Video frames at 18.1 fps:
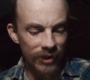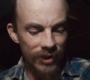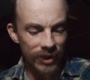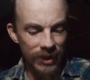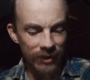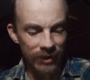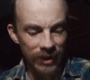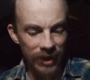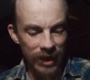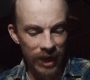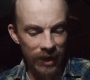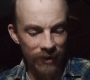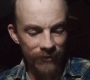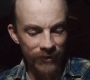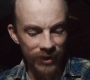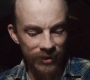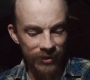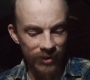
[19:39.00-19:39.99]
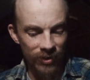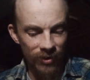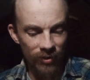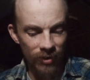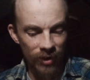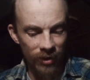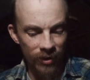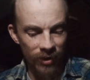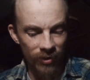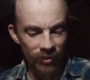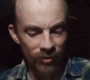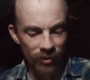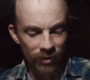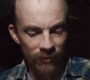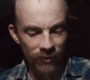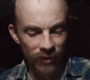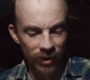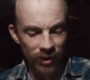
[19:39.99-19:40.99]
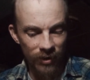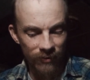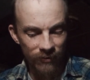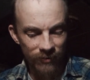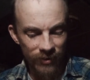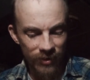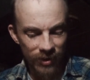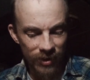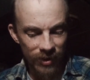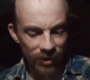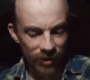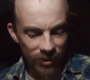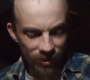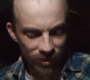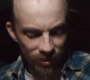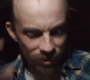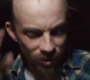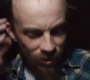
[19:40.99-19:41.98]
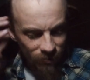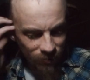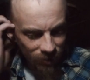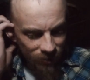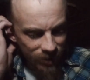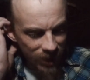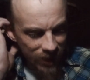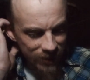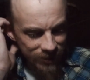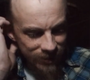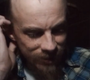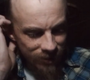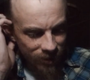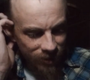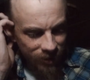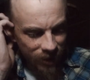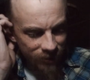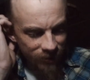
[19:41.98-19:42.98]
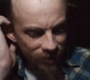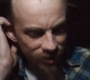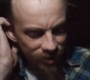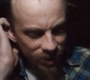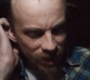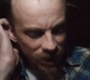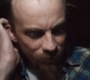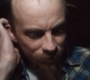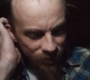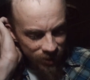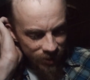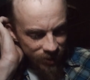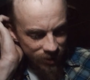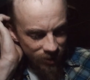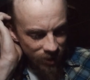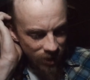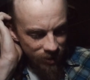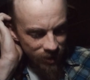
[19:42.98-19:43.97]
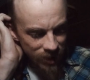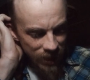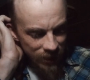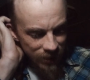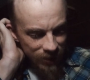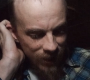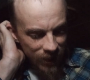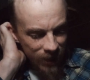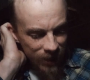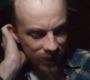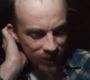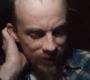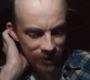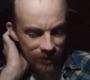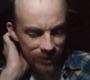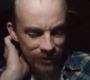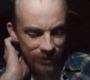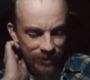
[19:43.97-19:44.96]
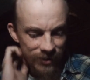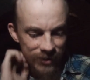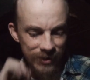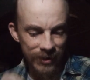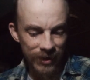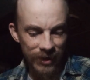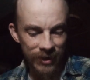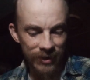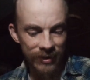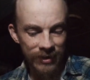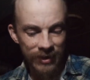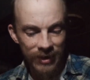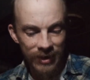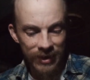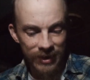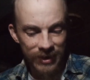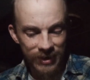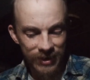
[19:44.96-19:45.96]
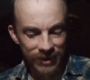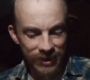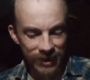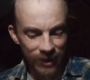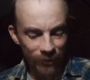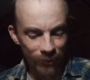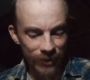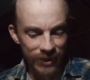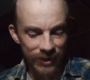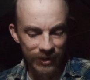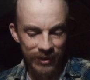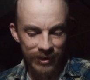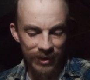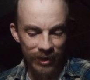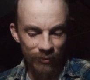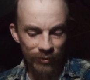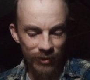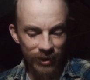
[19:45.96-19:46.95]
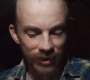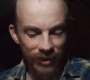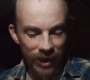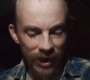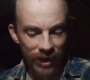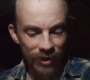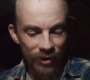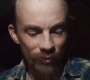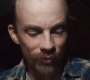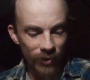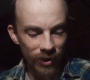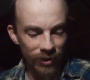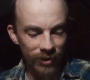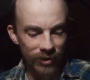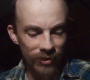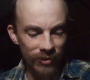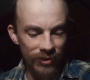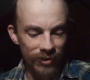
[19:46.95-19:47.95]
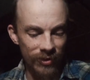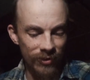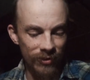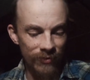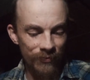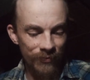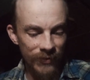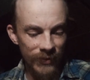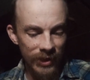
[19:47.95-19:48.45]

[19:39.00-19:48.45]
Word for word: Jerry laughed as the trucker drove off. You won't last long on the job with a dog like that, he said. Seriously, what kind of work you do?